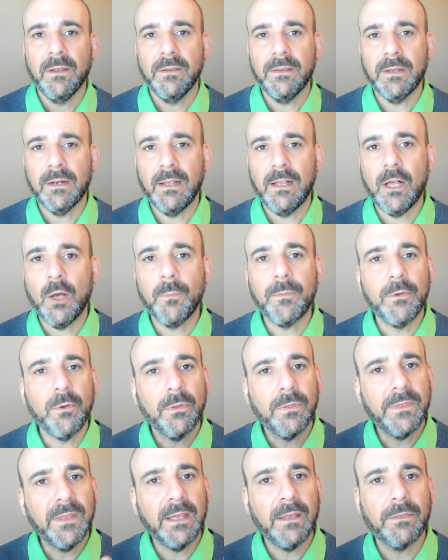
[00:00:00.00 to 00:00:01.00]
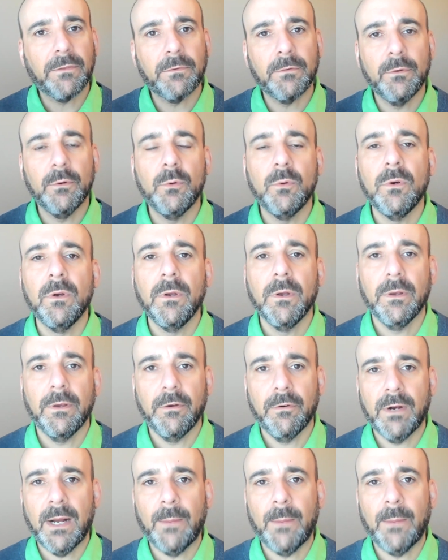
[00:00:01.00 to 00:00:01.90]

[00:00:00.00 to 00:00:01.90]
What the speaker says: that'll help you think through your